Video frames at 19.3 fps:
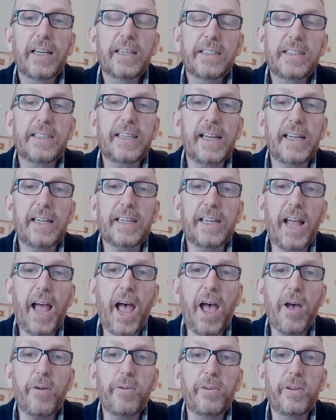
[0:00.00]
sit
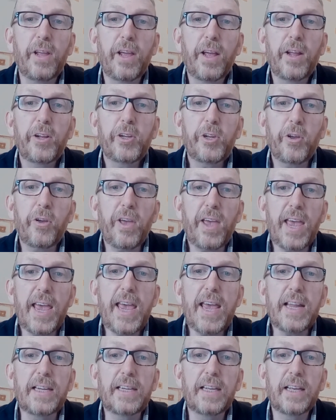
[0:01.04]
down to
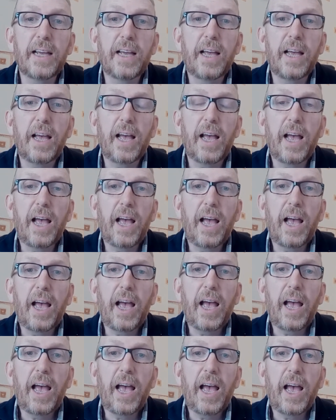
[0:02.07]
eat,
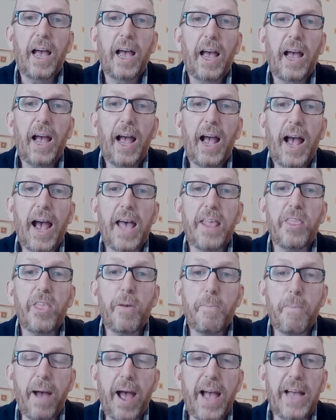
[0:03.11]
and the
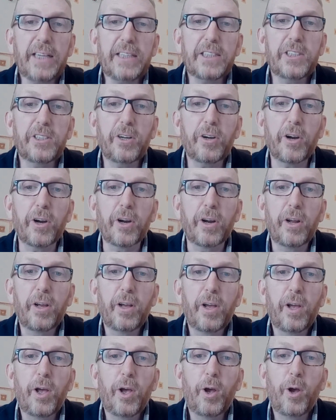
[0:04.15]
master
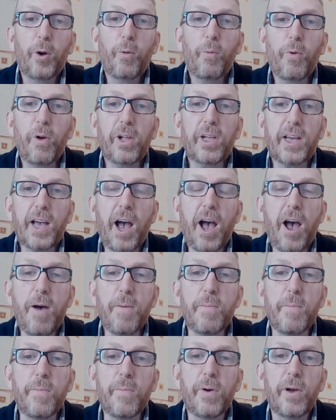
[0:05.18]
will
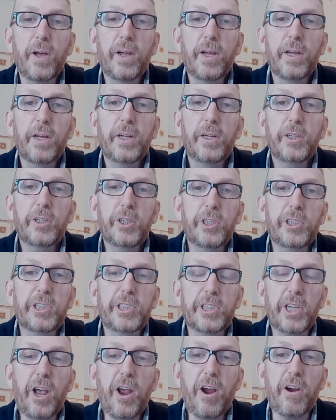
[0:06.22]
come to
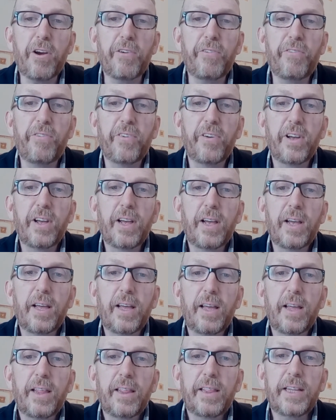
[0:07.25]
serve
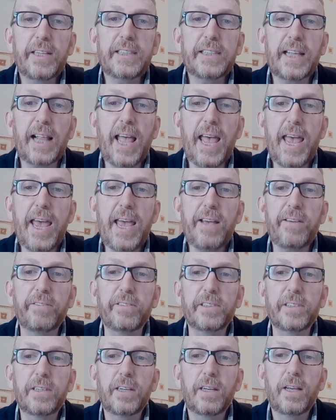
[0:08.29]
the
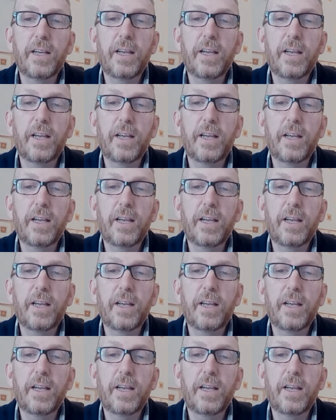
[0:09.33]
slaves.